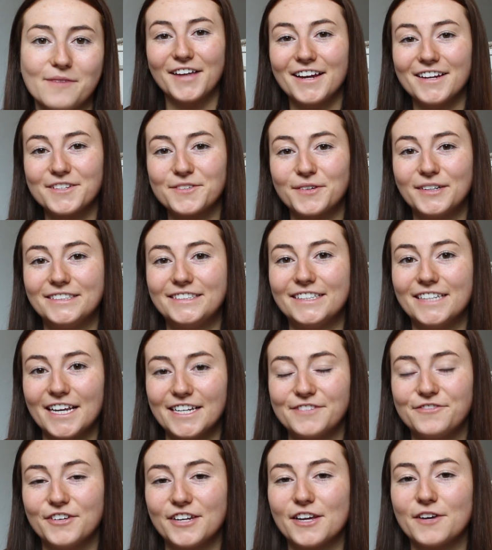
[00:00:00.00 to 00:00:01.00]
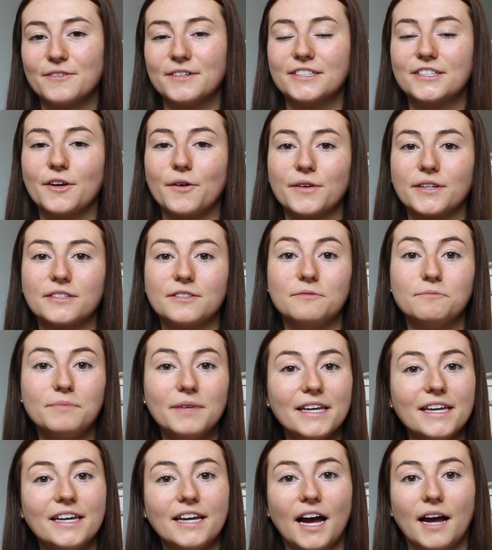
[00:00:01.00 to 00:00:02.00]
That is what today's video is going to be.